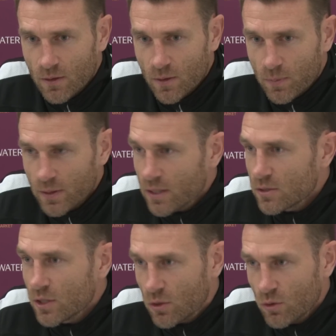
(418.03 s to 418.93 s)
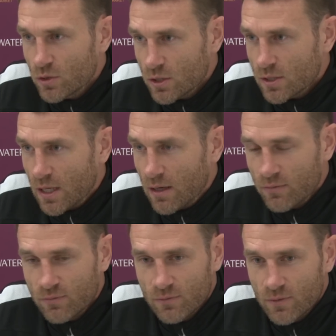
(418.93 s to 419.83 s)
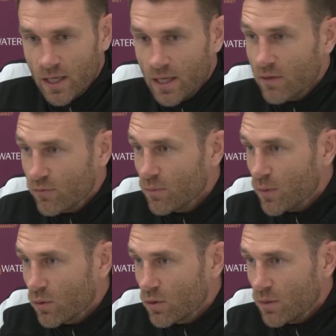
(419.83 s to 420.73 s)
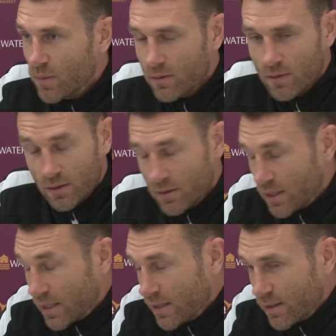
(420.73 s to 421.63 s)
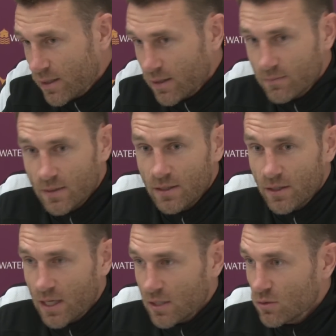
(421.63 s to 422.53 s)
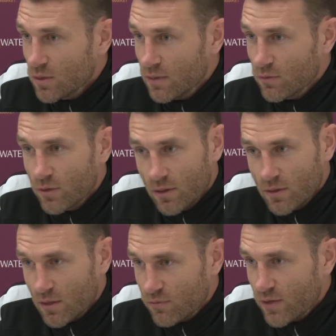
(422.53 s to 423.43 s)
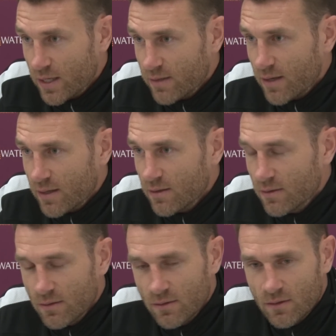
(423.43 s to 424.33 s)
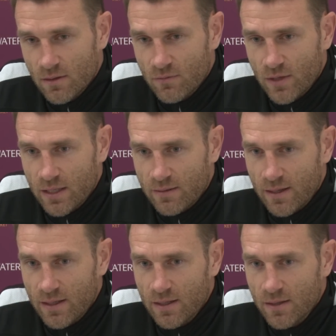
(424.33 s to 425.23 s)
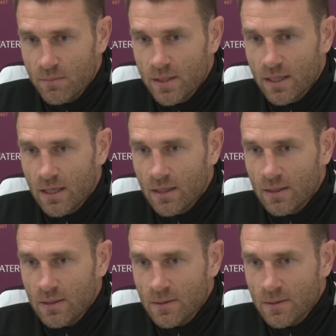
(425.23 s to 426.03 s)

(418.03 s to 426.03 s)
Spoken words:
the players and the coaching staff at any football club are at international level, they're very tight, and the media,